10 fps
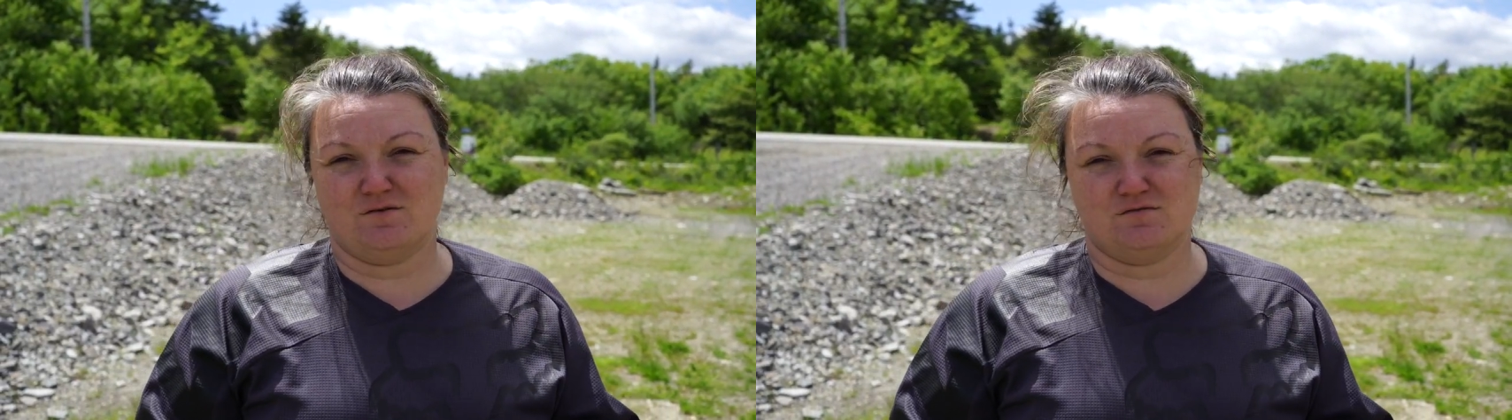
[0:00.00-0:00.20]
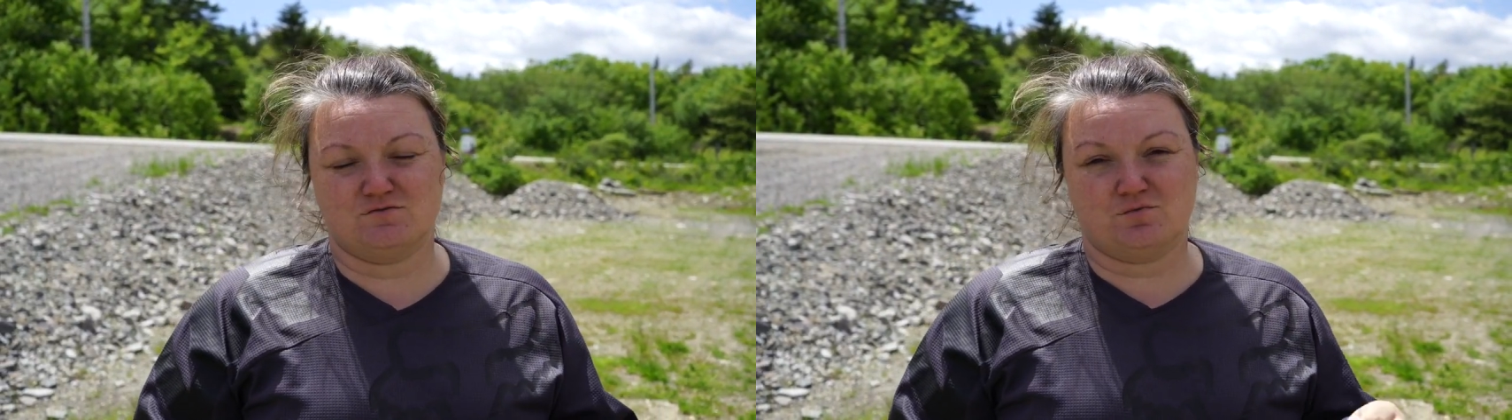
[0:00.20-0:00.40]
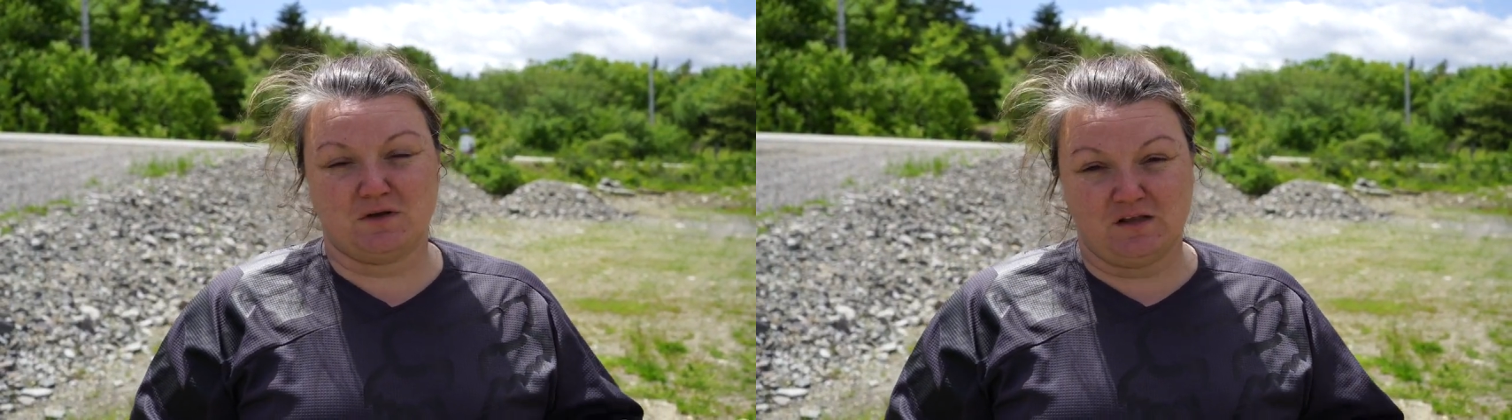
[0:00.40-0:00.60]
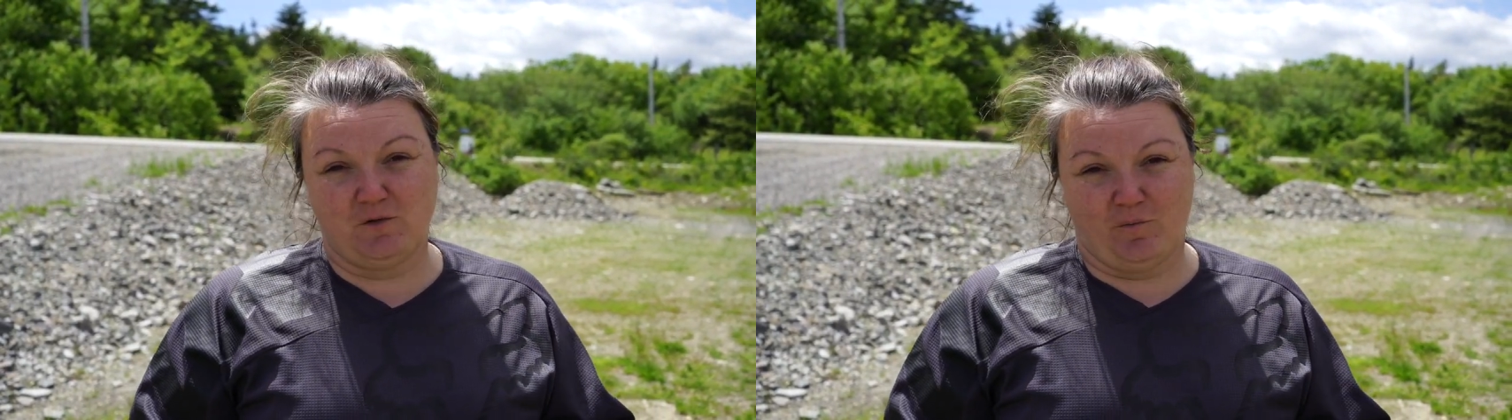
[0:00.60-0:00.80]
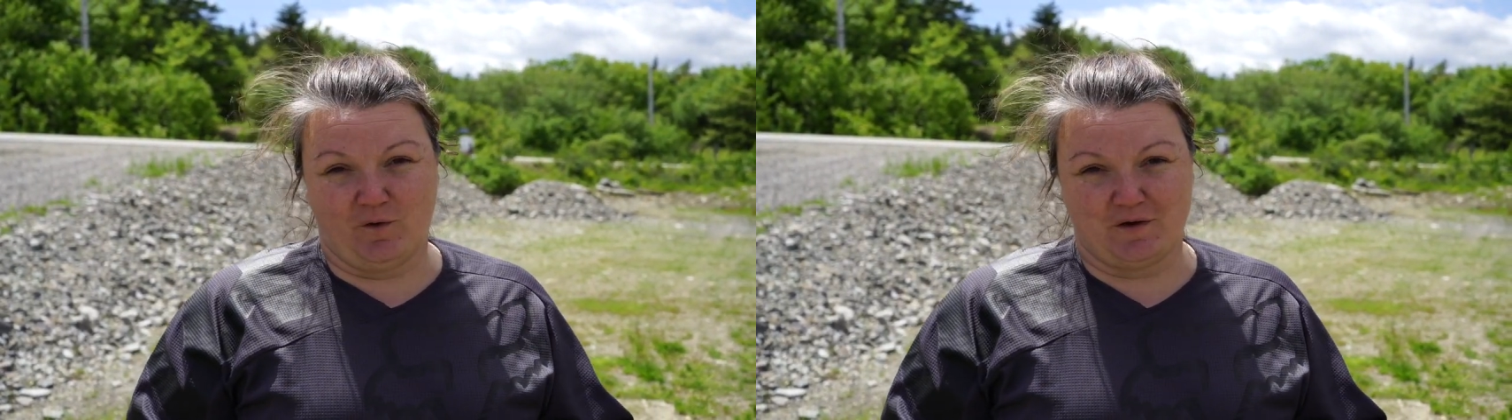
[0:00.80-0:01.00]
it was
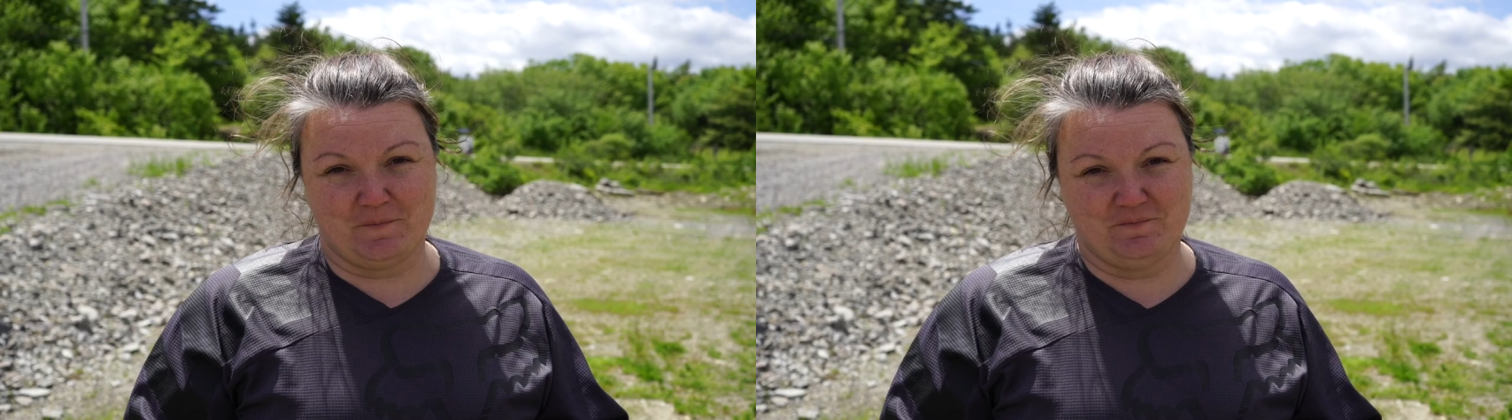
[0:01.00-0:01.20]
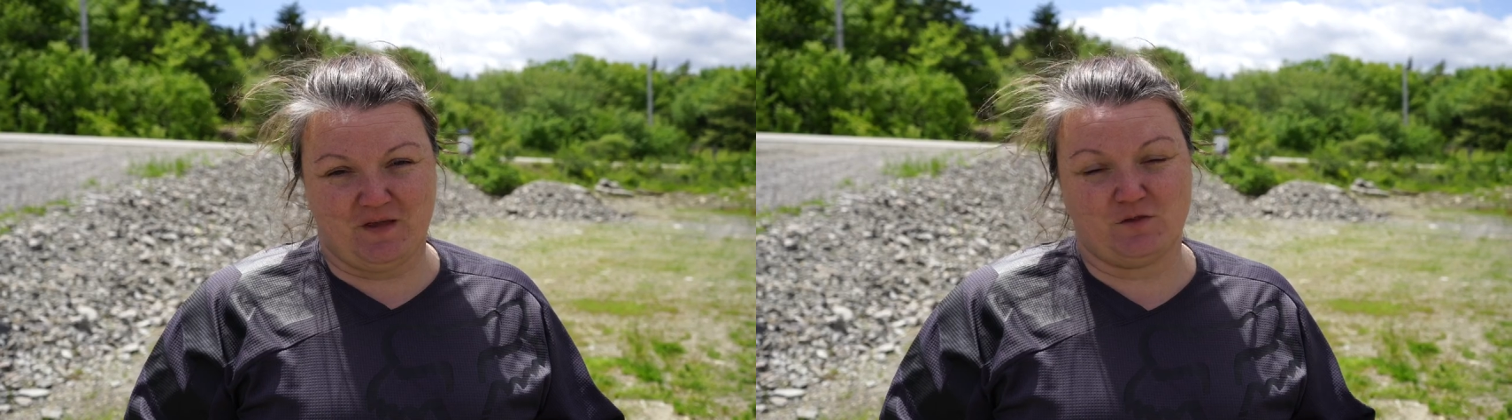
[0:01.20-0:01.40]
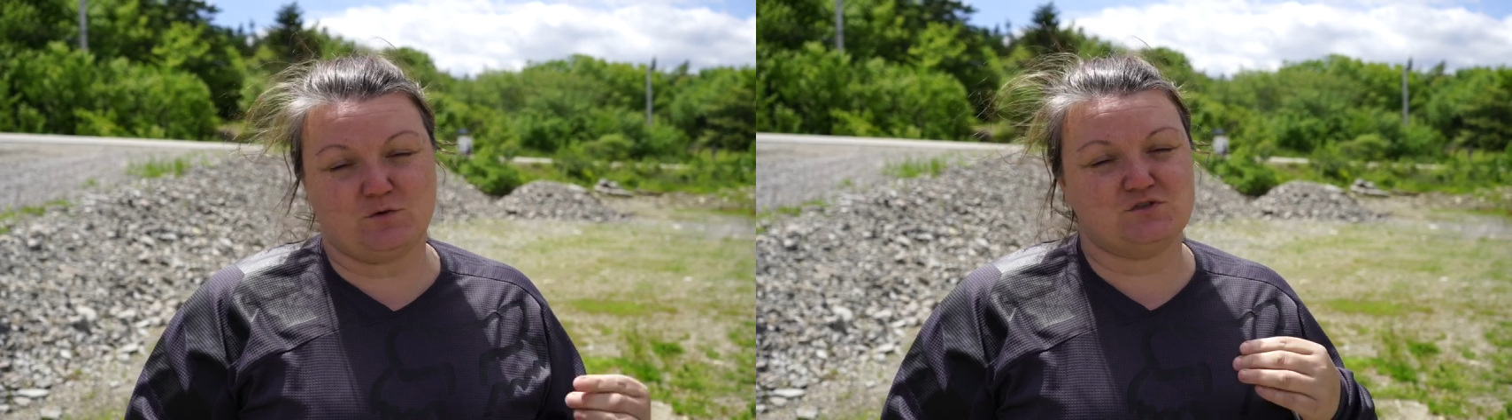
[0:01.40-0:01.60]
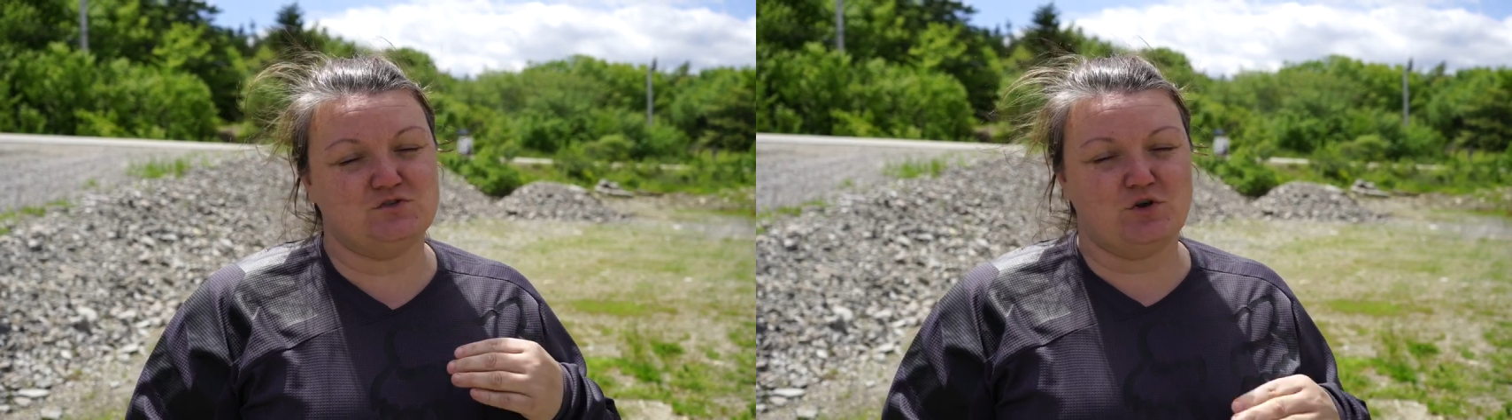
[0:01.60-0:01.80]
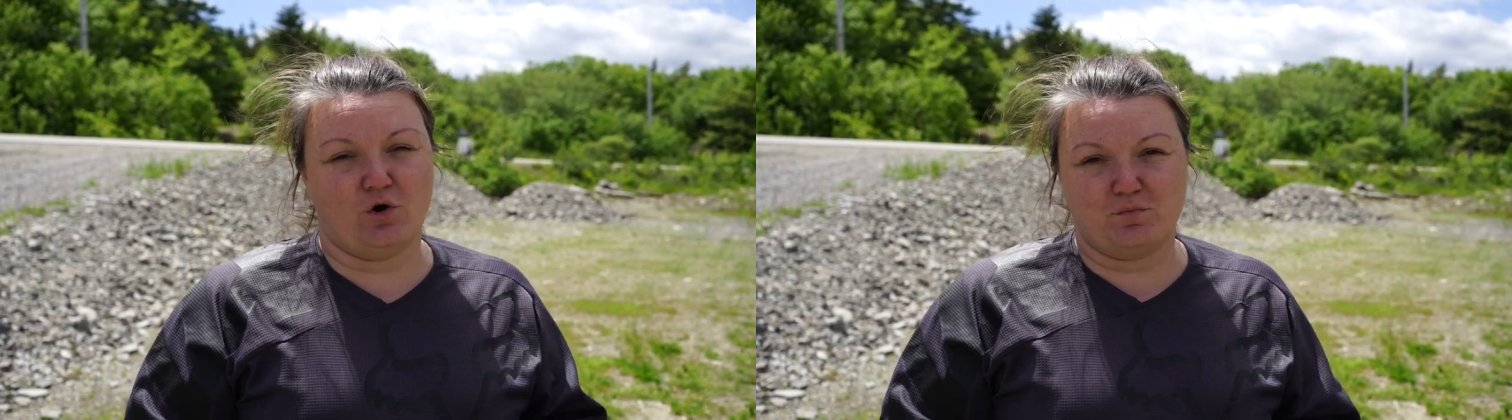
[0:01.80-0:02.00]
really warm and there was
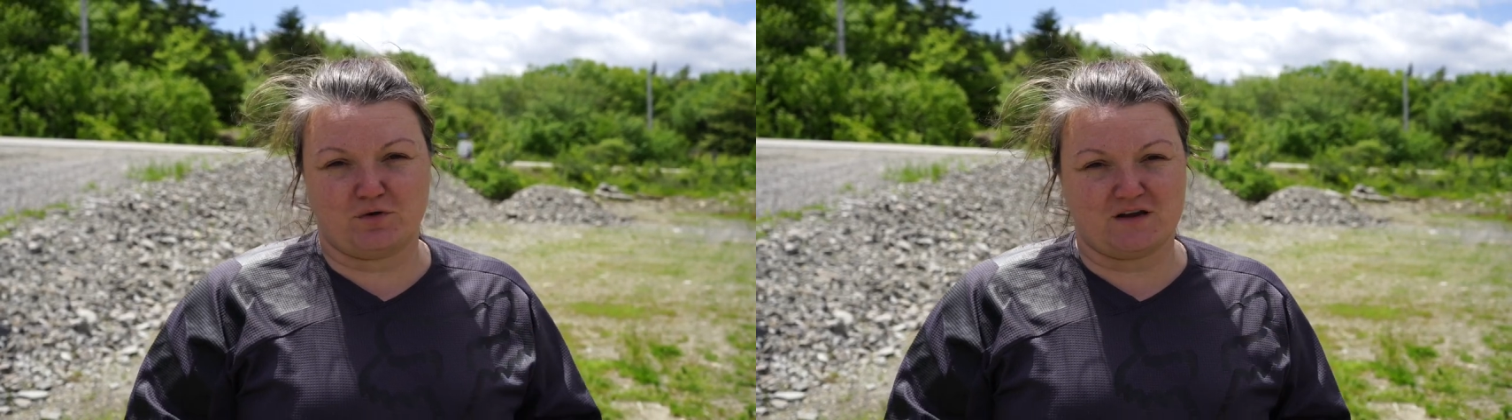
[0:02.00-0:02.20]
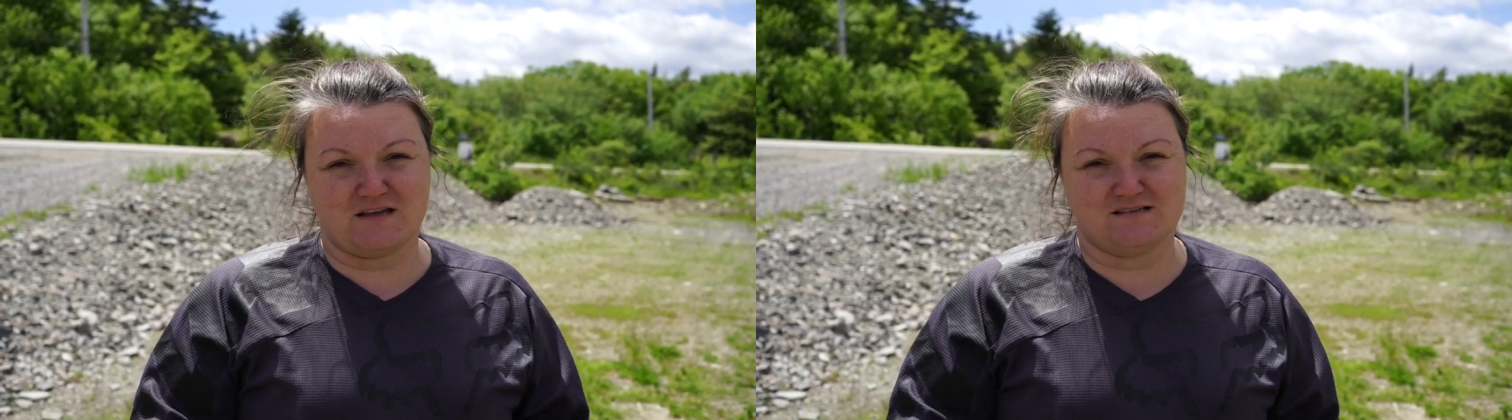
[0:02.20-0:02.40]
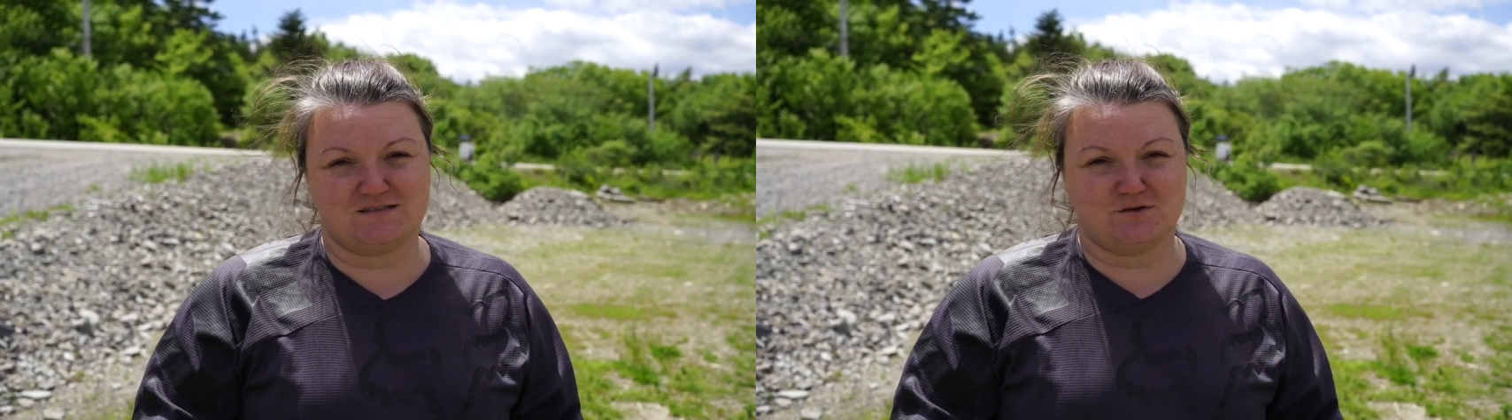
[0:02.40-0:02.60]
no breeze.